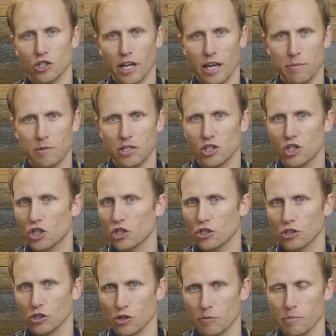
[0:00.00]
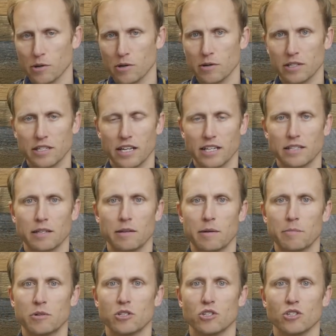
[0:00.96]
image slurper, takes the
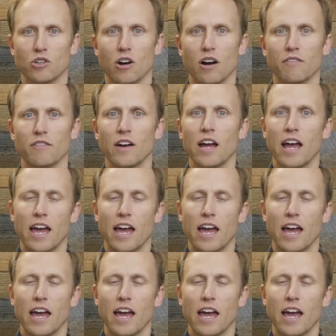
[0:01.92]
images off,